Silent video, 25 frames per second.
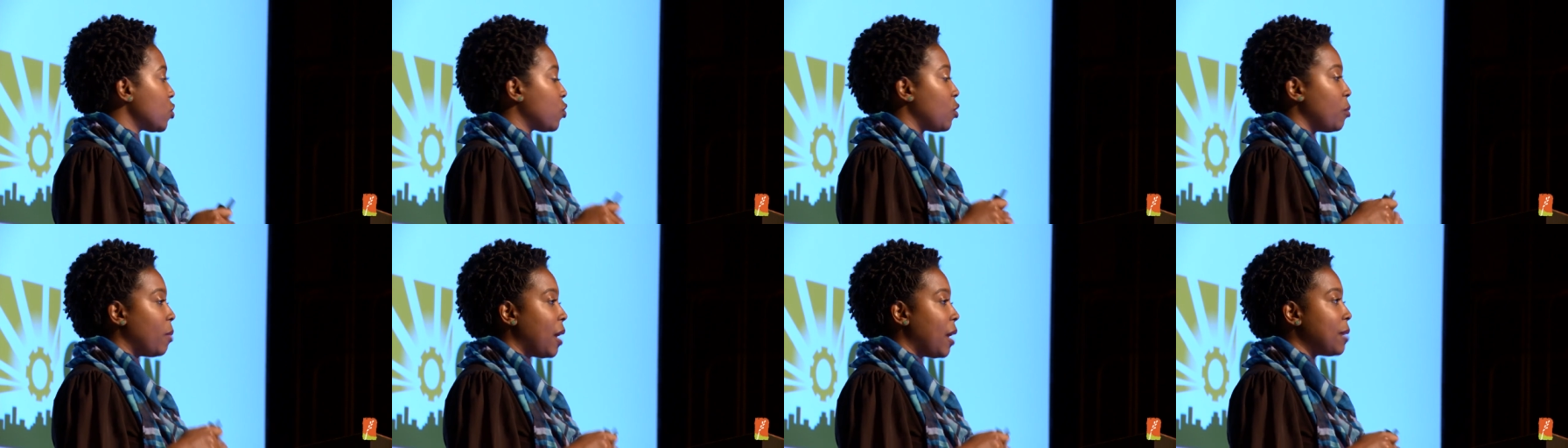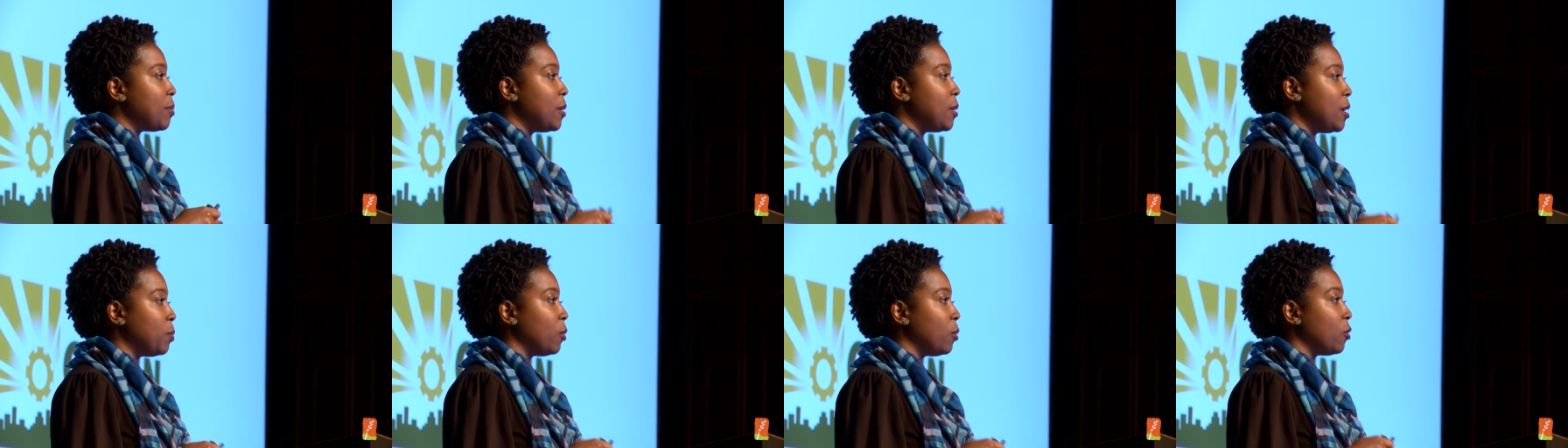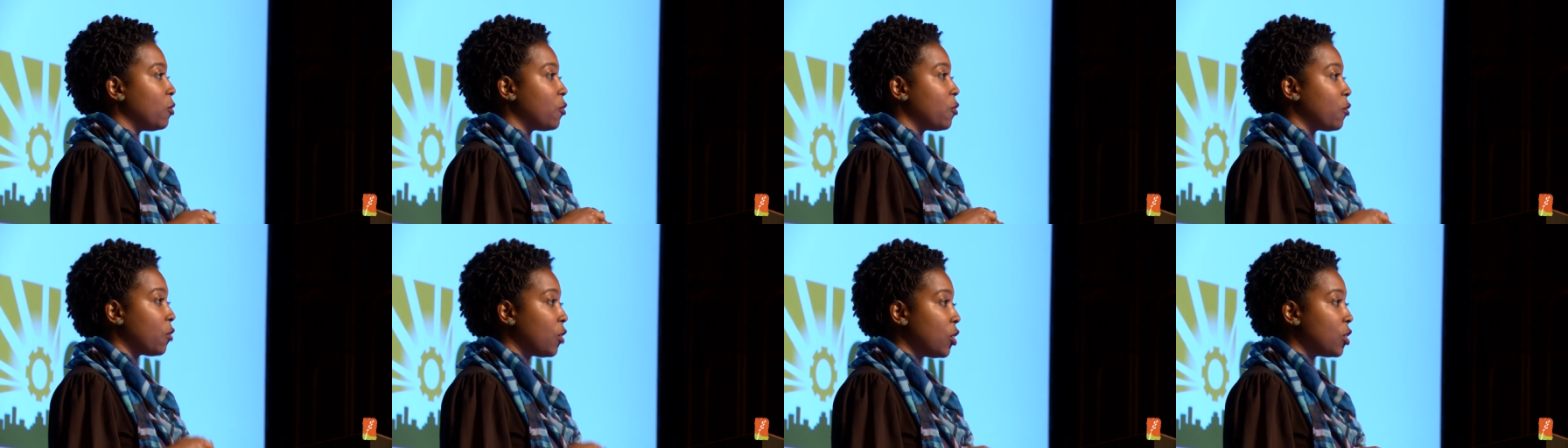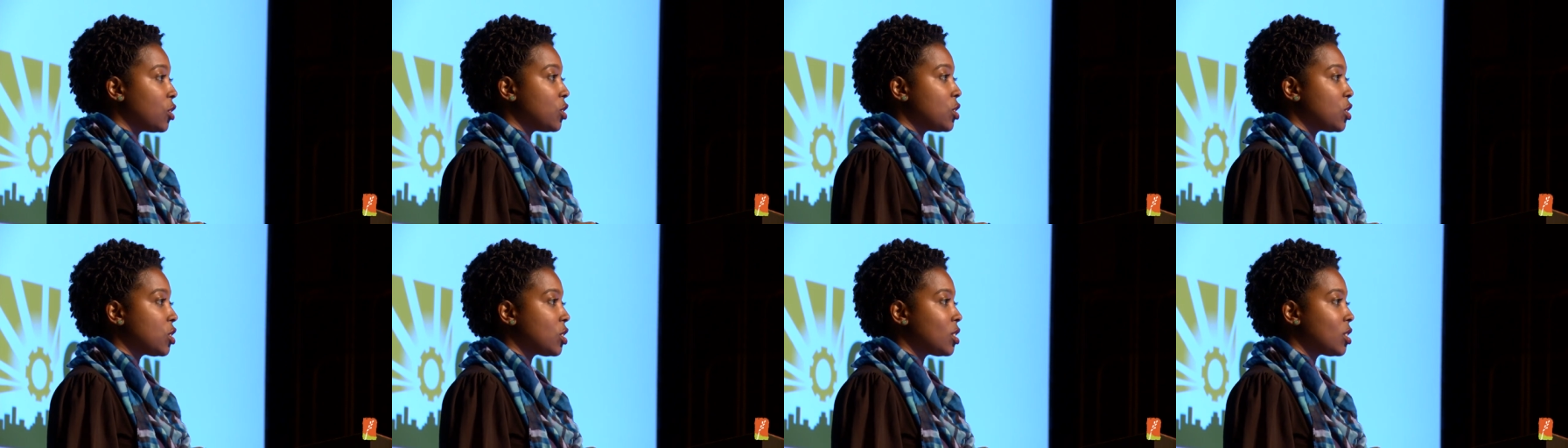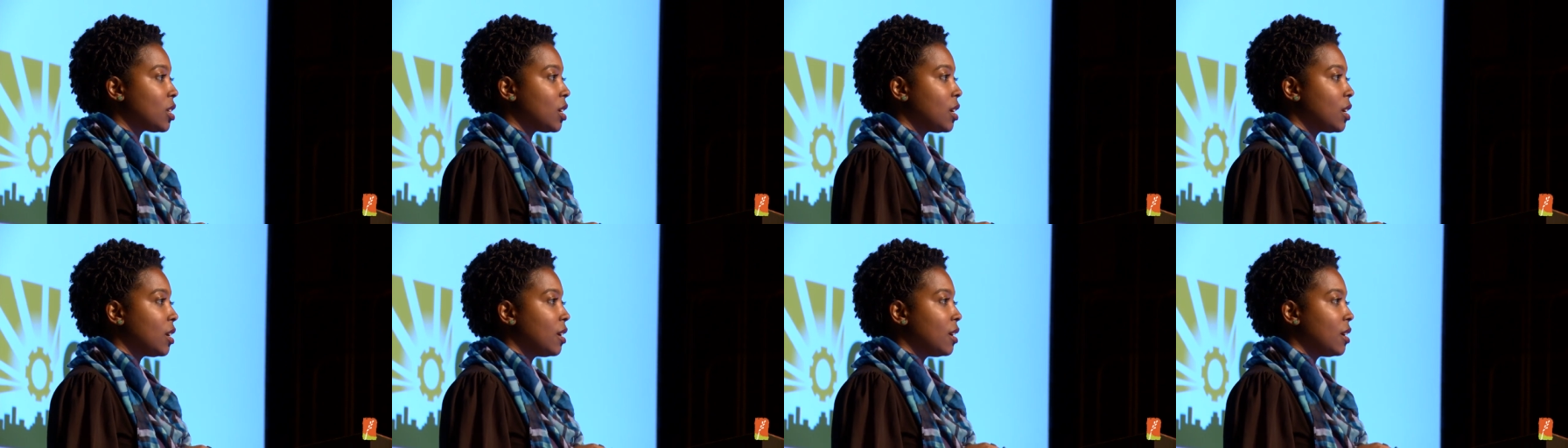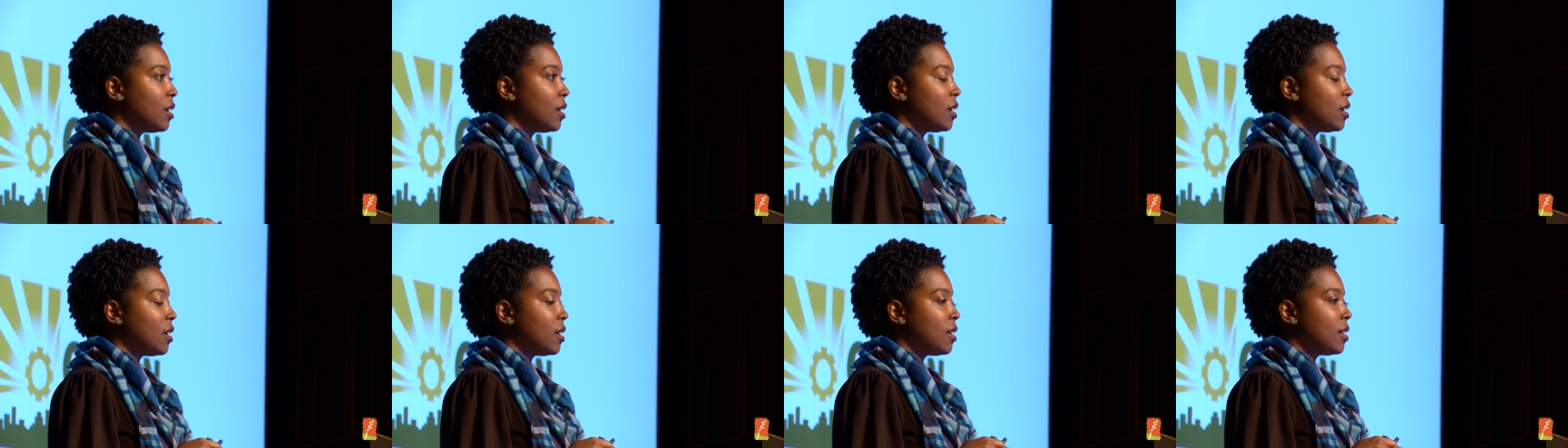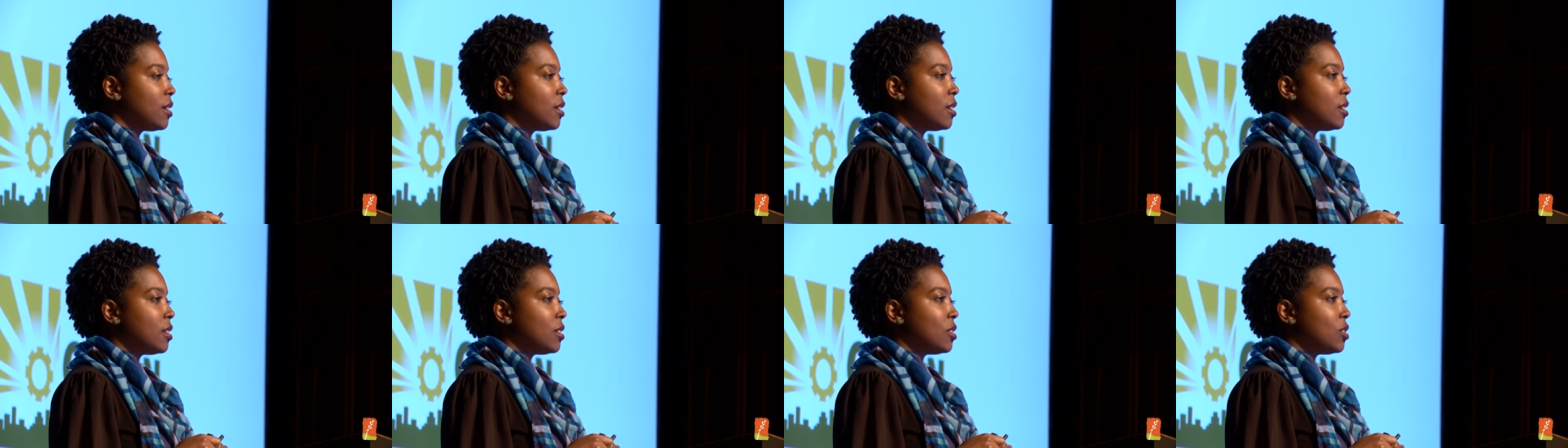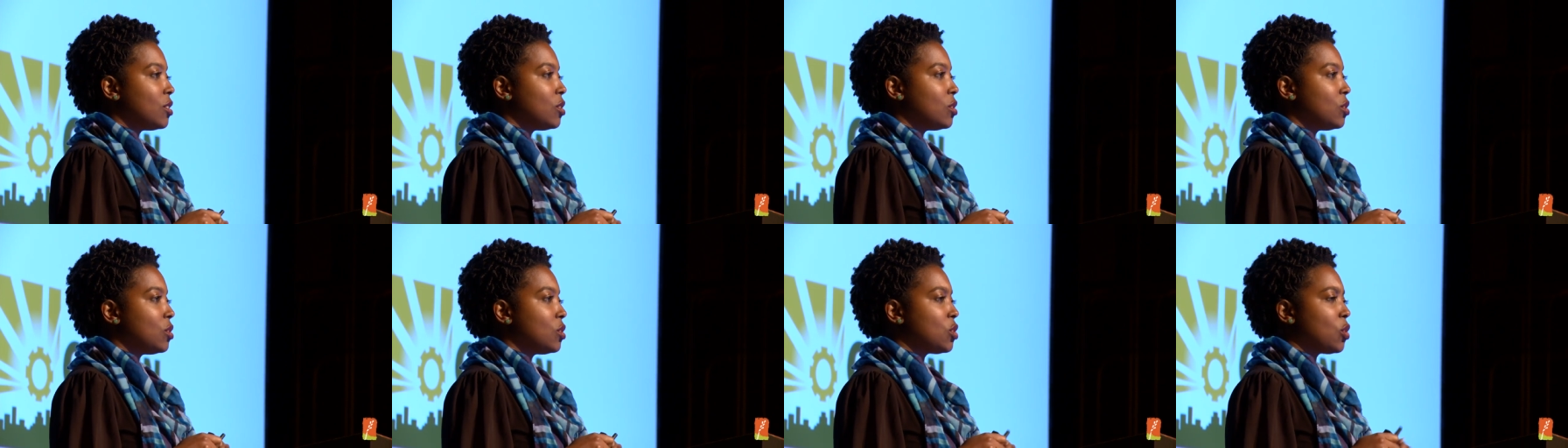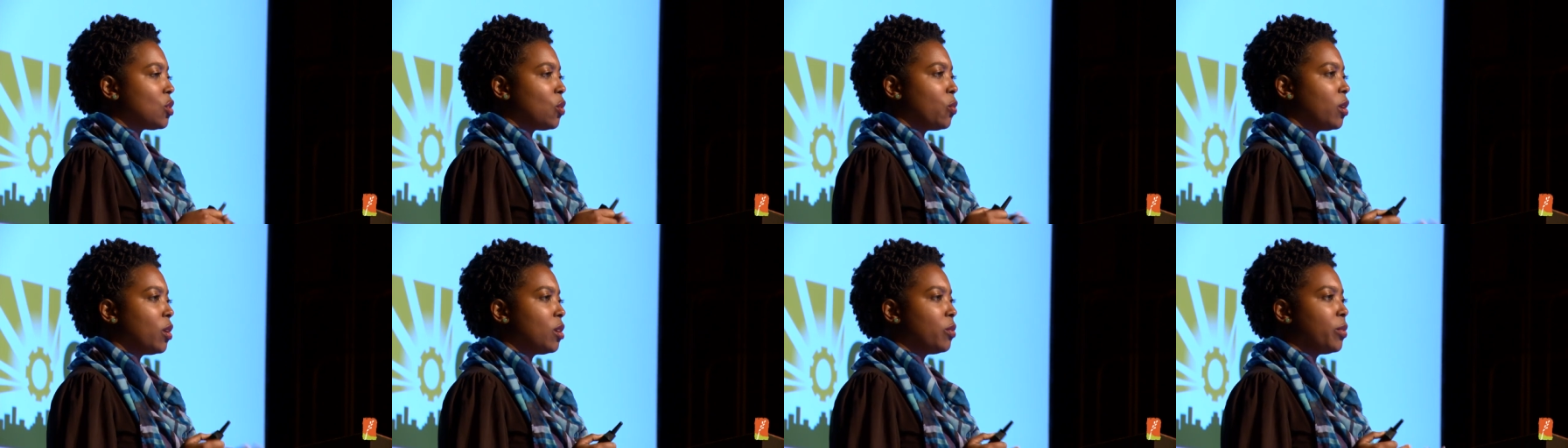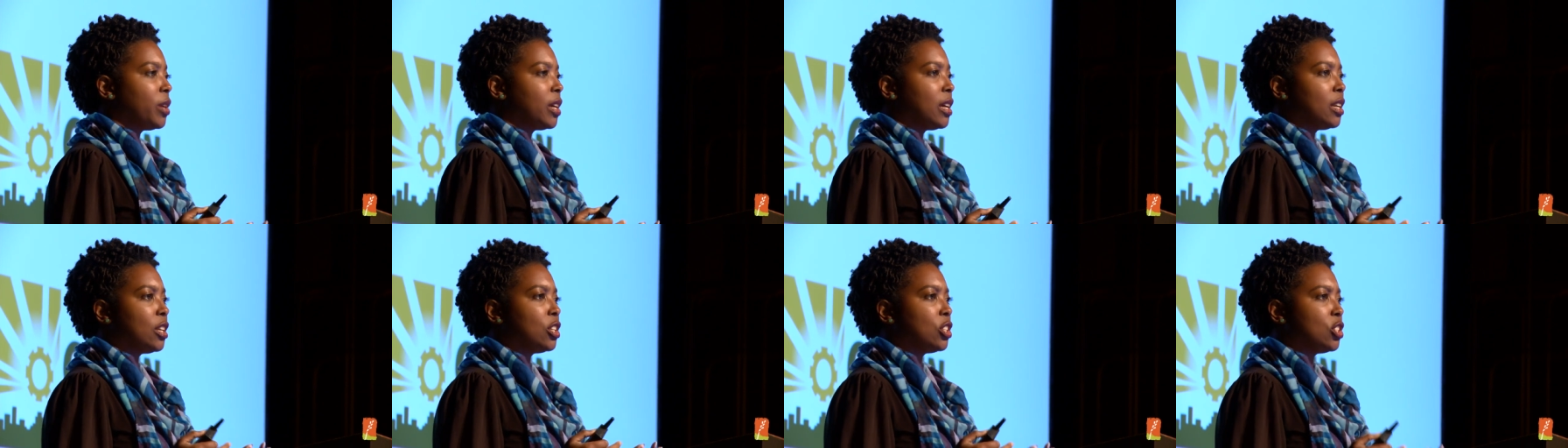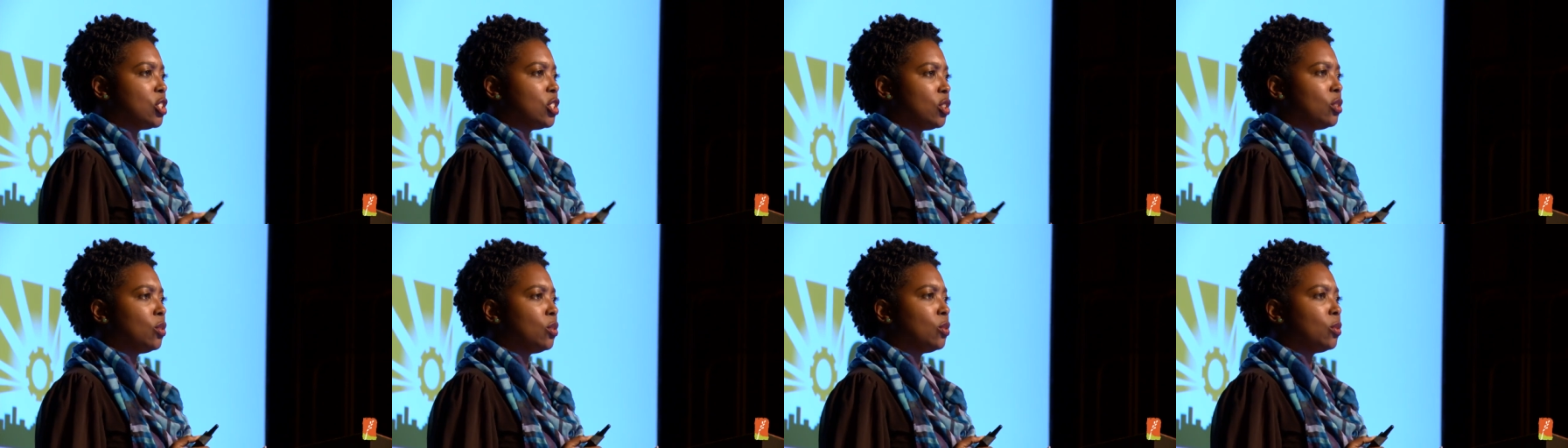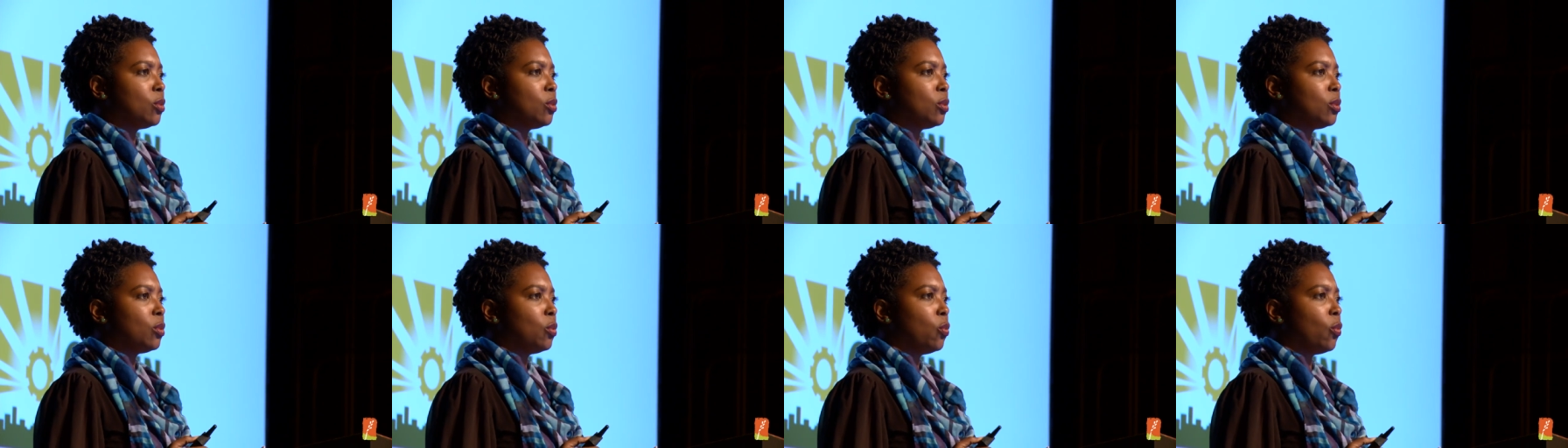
for my people first so what are we going to do?